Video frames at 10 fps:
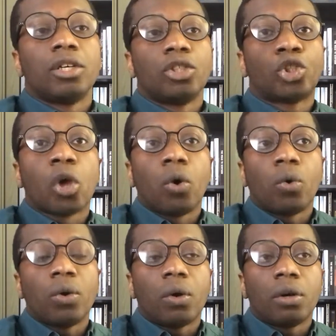
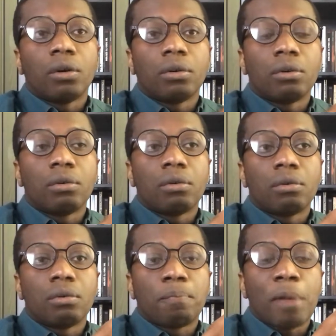So
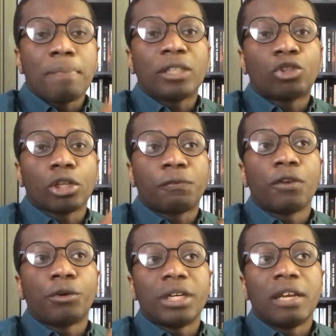public choice
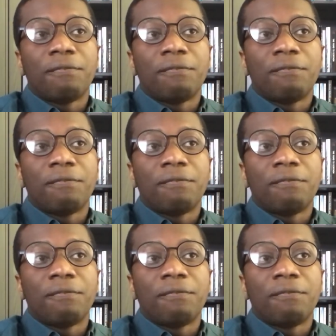theory,